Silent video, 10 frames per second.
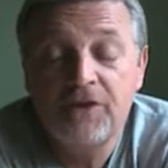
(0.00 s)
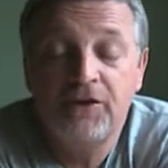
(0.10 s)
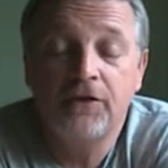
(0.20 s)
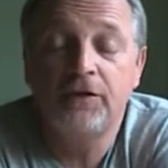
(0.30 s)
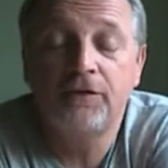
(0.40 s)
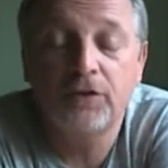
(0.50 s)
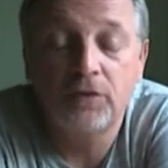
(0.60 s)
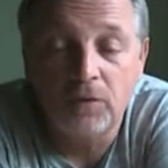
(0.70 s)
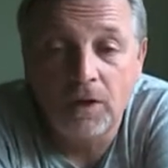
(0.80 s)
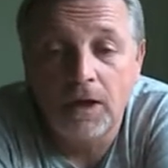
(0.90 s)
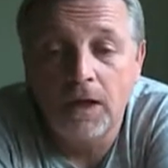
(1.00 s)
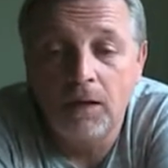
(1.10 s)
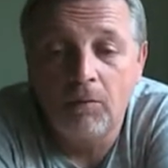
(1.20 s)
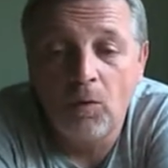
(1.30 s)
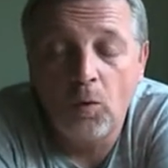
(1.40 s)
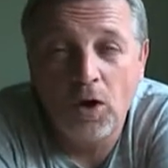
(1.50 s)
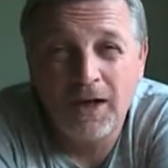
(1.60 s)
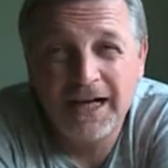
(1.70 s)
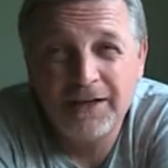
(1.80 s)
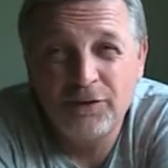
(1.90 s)
this interview, what
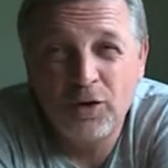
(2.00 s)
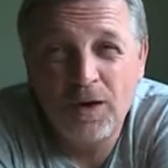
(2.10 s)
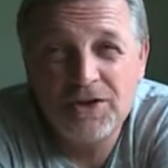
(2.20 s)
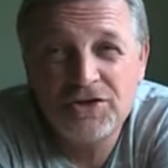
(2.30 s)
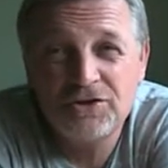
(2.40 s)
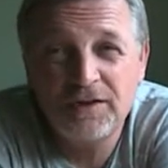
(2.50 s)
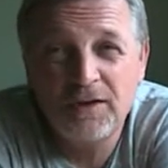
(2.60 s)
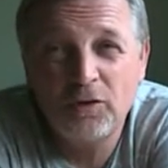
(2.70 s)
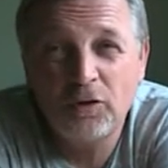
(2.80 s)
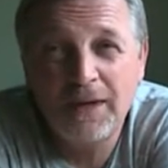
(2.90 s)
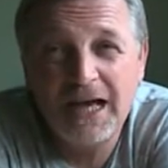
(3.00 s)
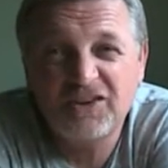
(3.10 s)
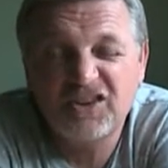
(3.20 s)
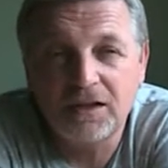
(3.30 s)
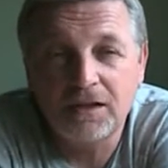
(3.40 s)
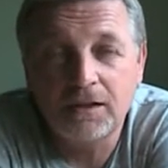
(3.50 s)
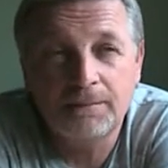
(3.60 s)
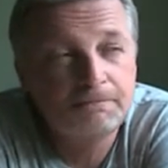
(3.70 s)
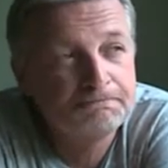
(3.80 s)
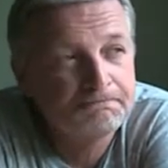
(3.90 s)
kind of questions are they going to be asking you?
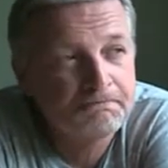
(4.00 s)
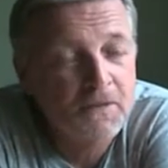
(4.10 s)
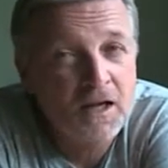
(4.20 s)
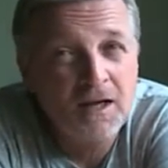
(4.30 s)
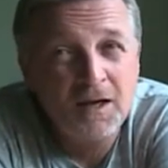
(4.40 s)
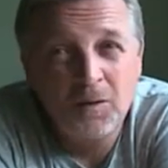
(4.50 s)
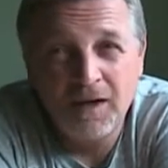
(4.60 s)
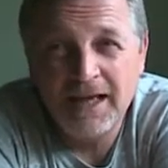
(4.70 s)
Well,